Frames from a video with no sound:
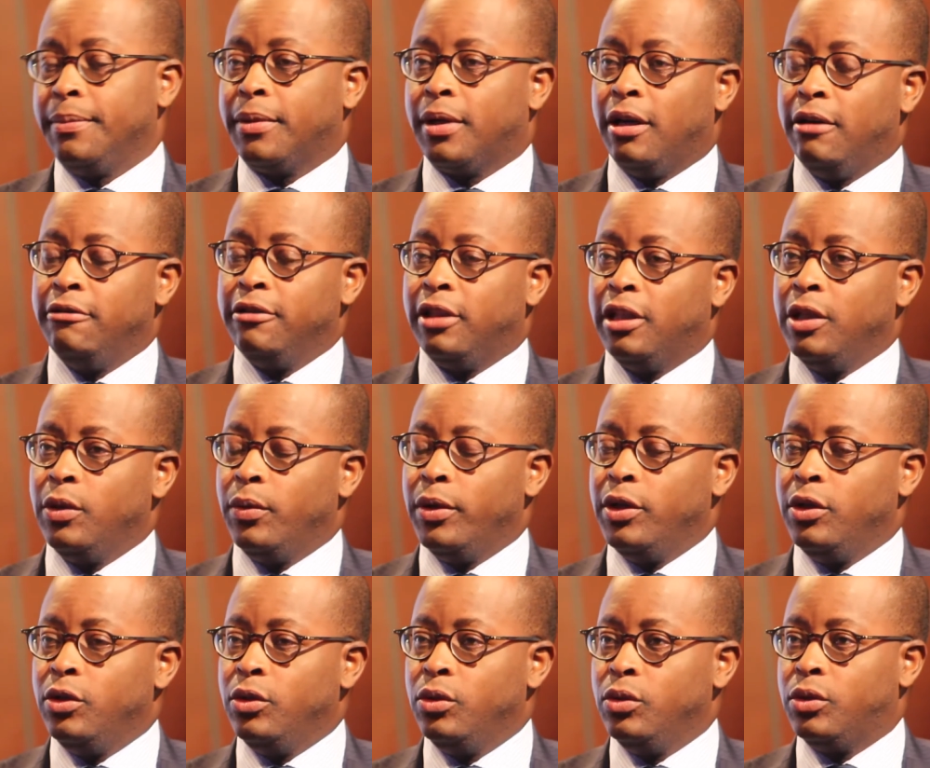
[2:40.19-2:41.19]
currently
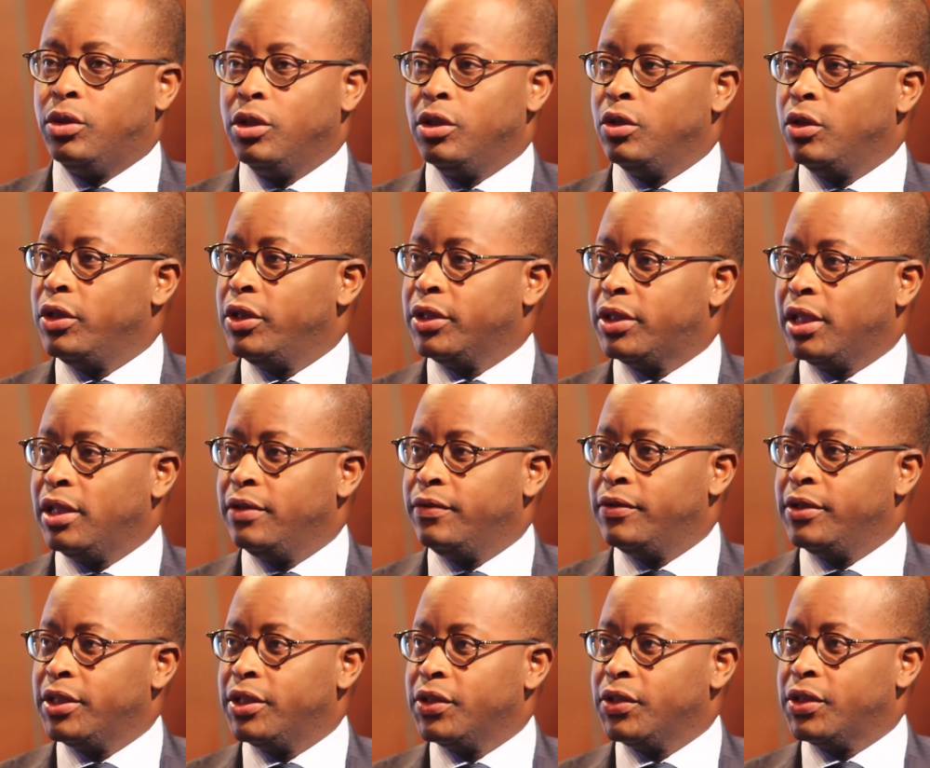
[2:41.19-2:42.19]
when you turn on your
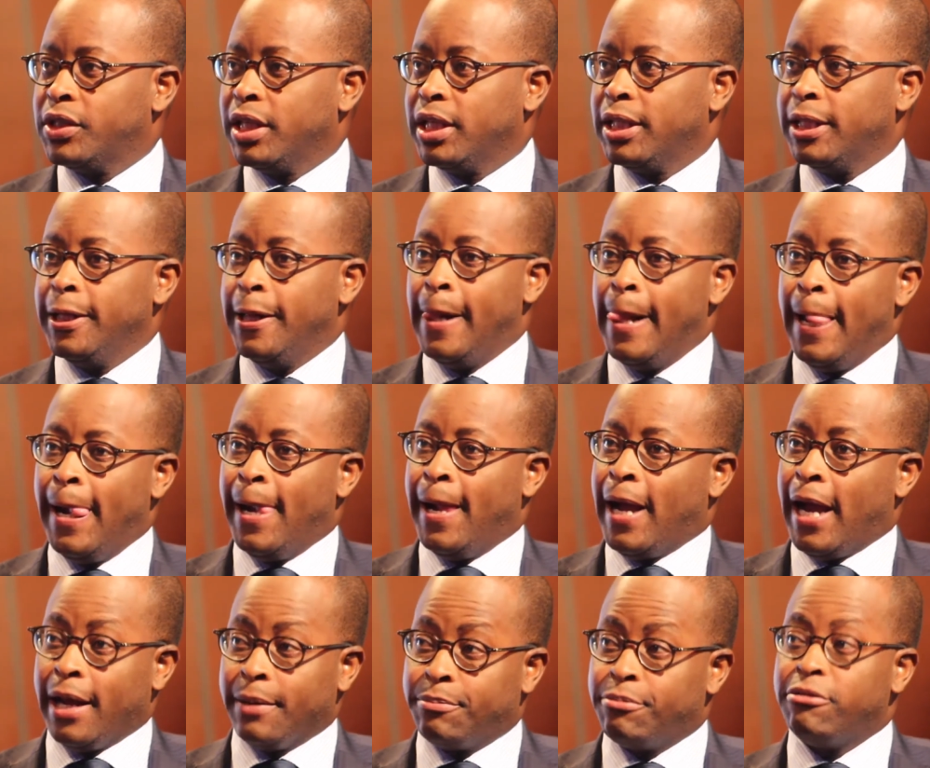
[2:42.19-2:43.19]
television set,
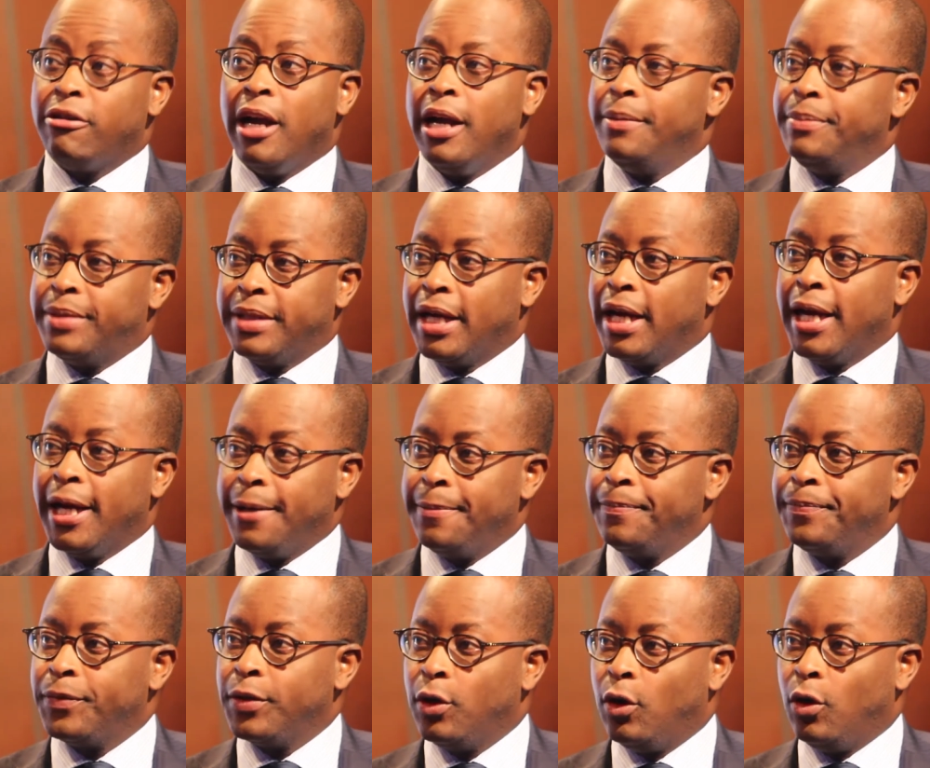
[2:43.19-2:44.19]
at prime time,
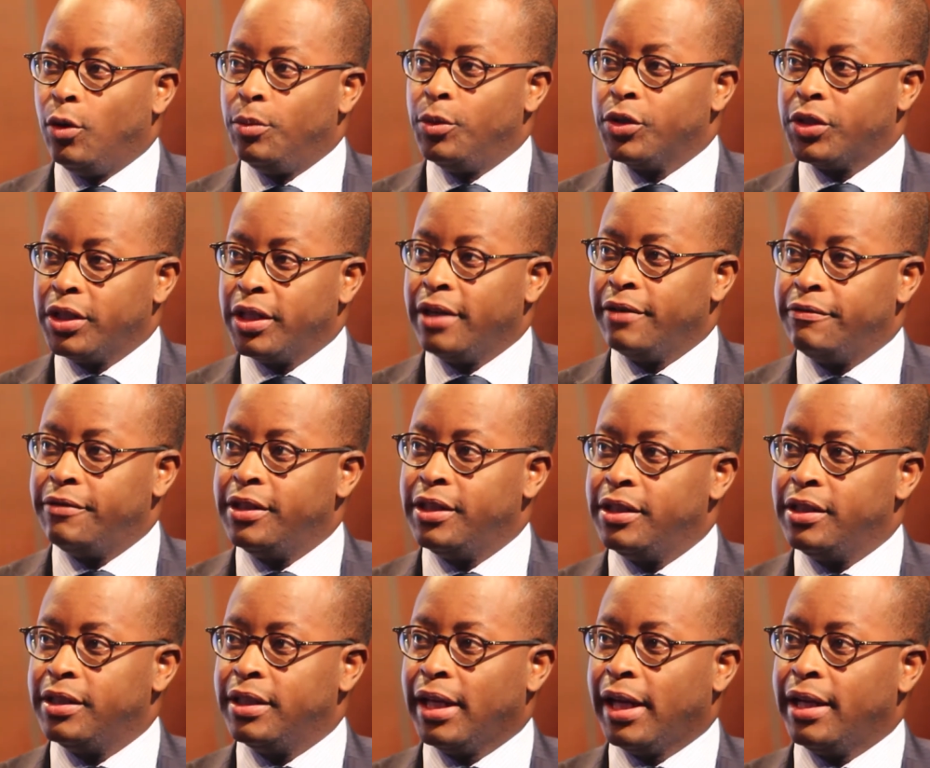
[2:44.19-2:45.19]
almost on
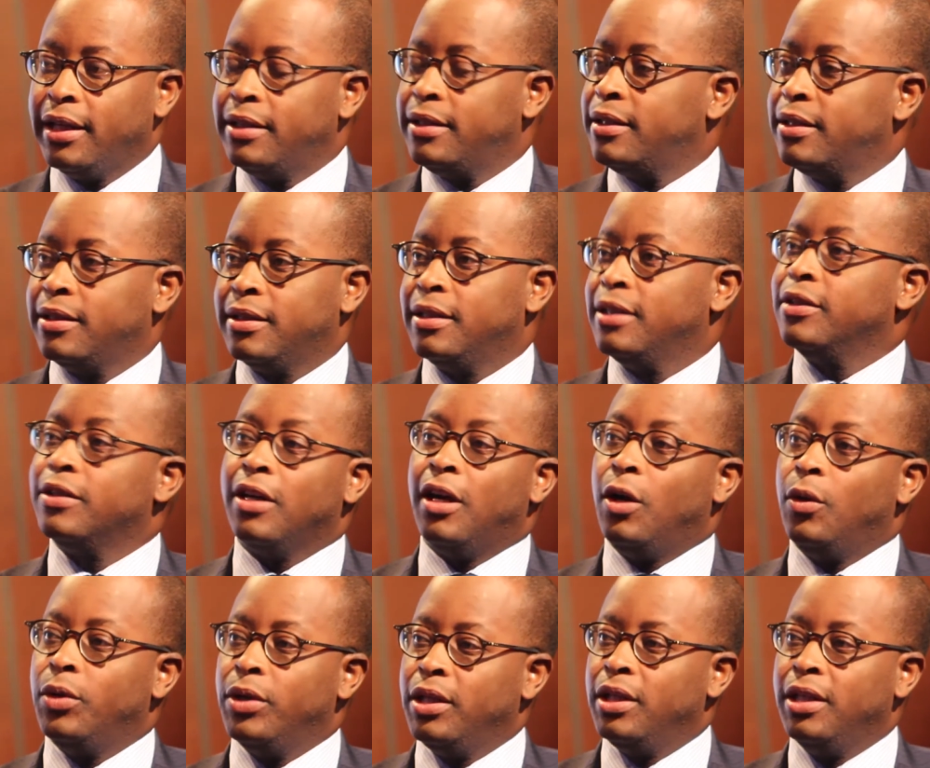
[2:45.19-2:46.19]
every night, there's a
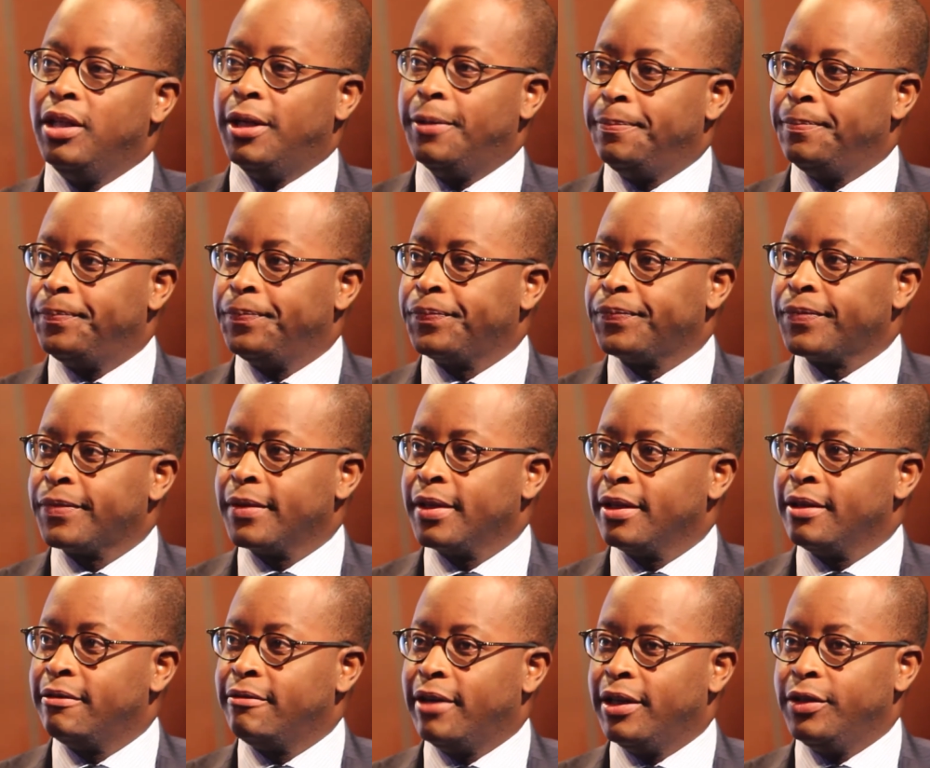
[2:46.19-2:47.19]
Howard alum.
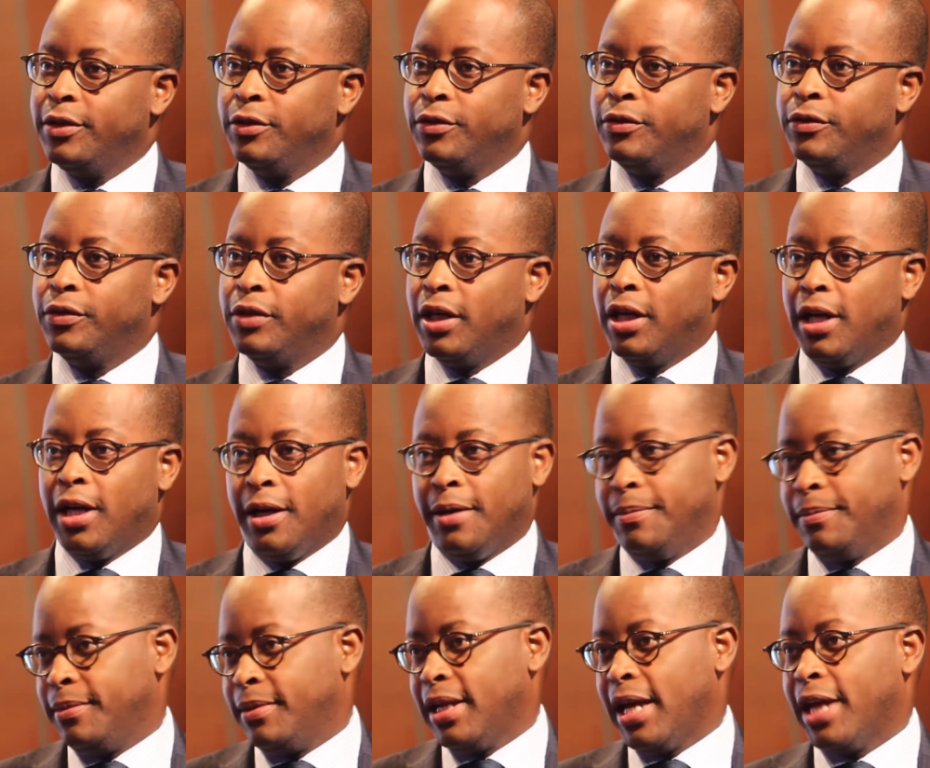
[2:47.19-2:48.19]
Right?
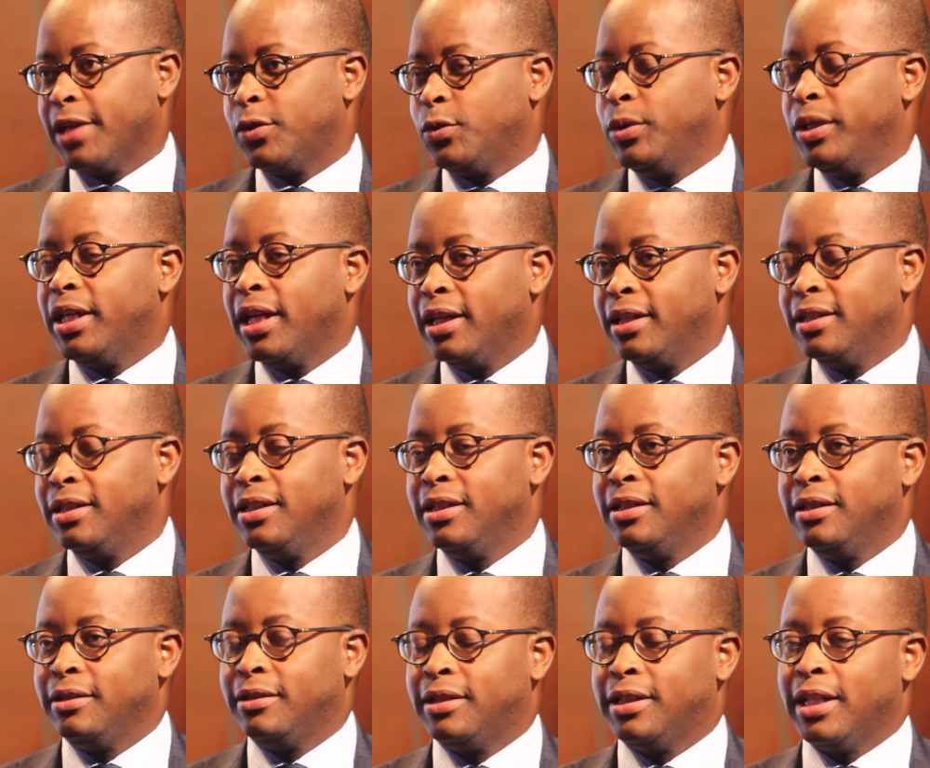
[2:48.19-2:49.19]
Last week I got
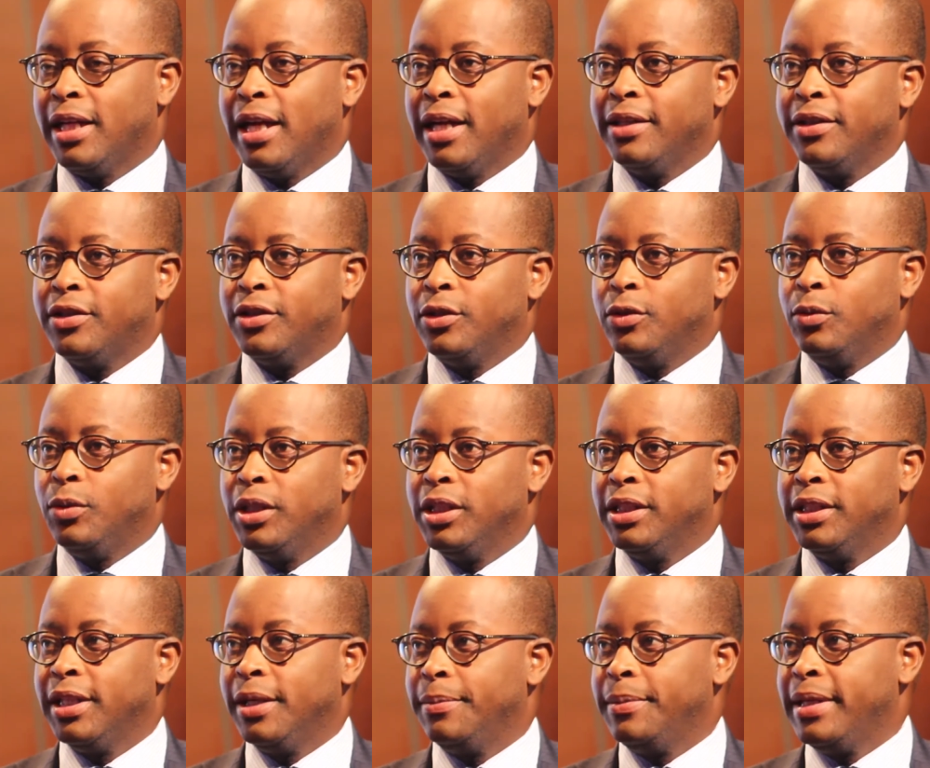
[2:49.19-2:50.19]
a chance to watch
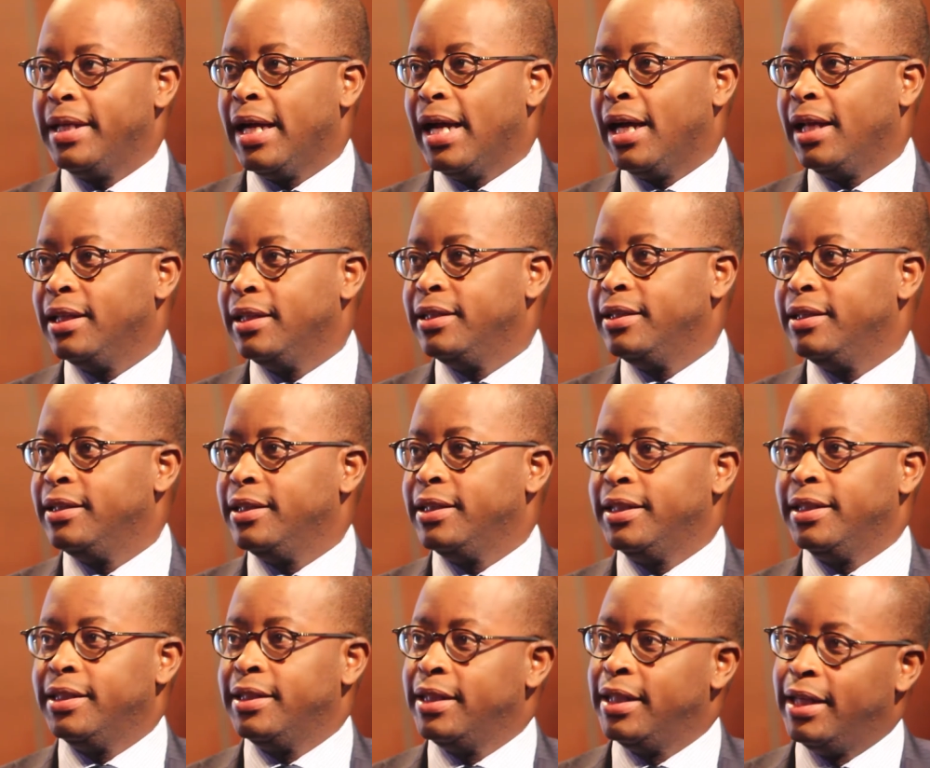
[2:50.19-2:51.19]
Debbie Allen
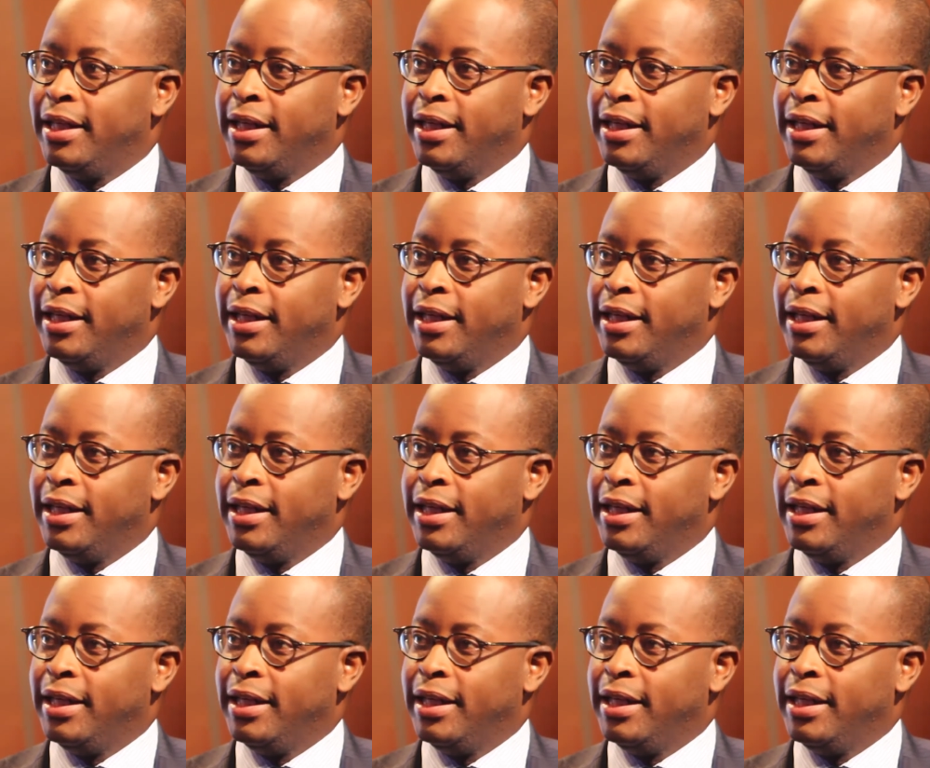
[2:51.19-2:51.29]
and